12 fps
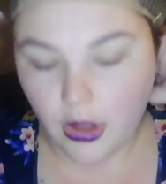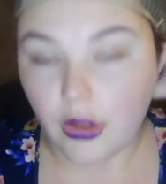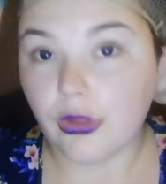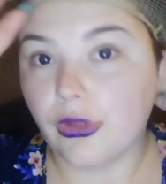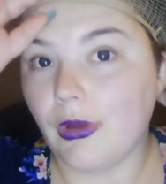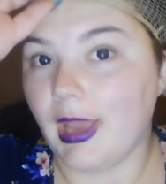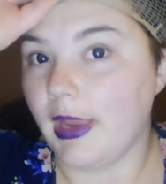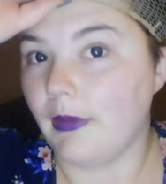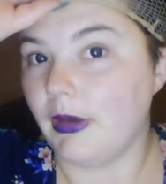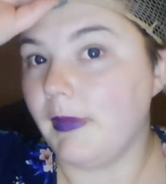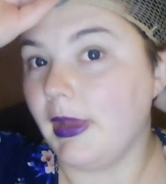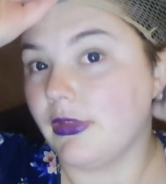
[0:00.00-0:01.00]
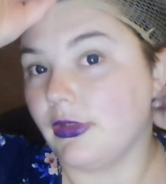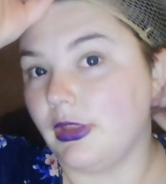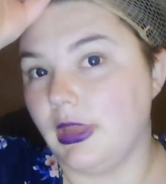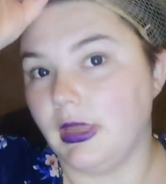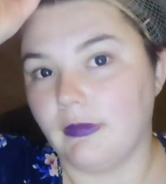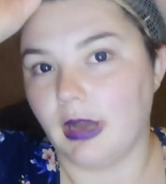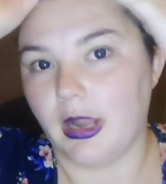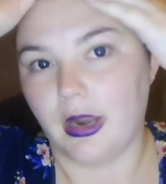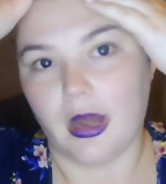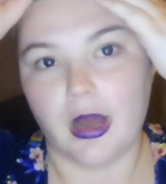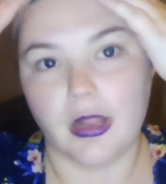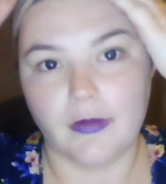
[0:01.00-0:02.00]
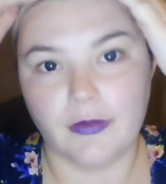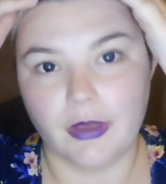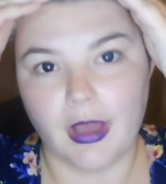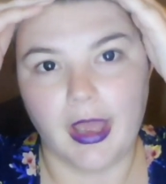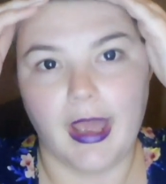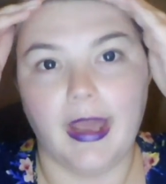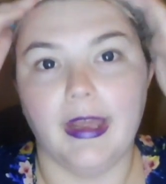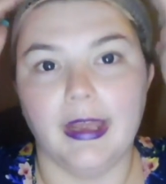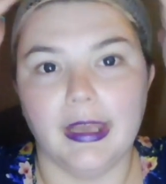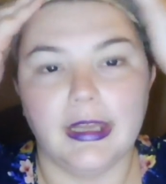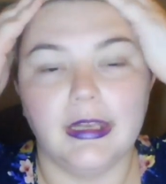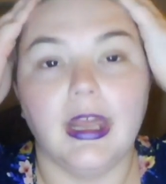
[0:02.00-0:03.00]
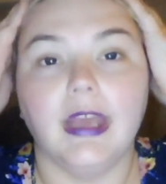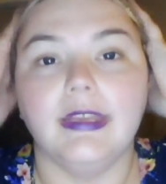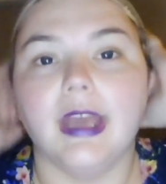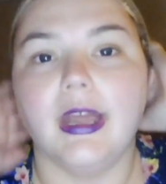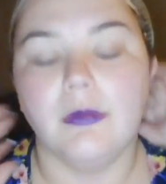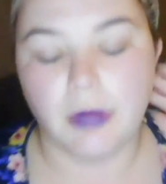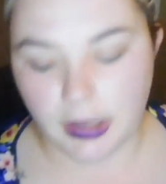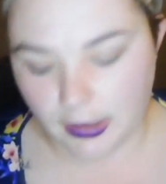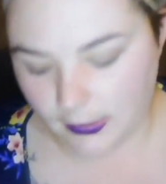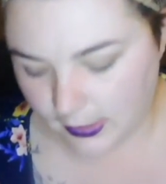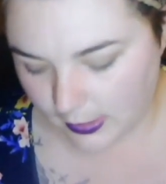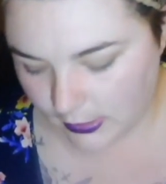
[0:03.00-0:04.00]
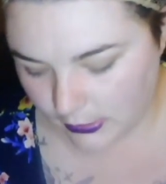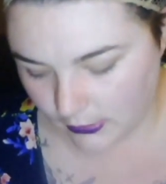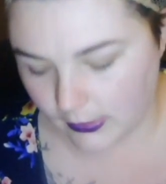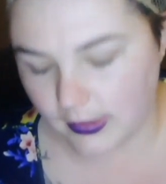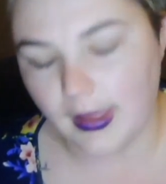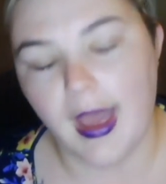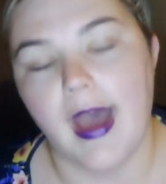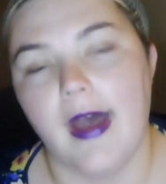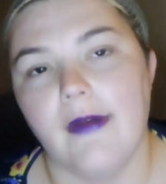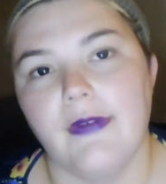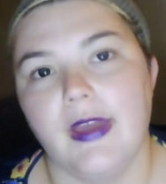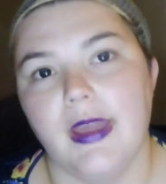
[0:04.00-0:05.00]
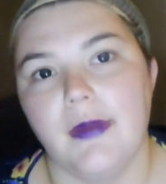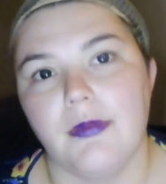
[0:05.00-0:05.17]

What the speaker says: So yeah, you want to make sure that you've got all of your hair in. Again, because this does have a